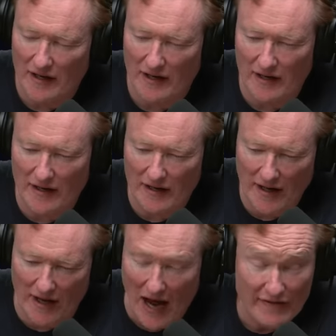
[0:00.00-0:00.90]
Uh, yeah,
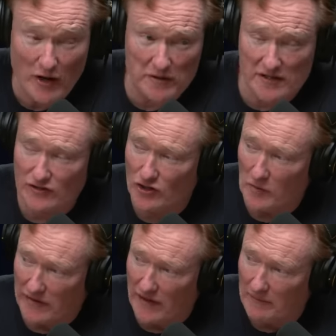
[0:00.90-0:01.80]
and I've noticed it too
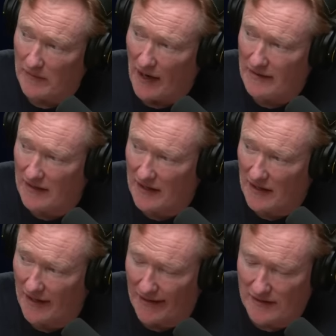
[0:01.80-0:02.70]
with him. I think
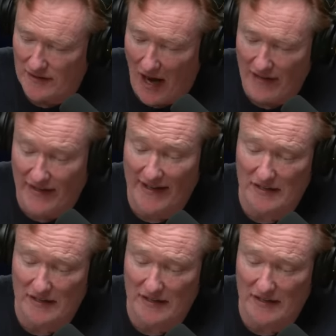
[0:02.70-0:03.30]
he's. I think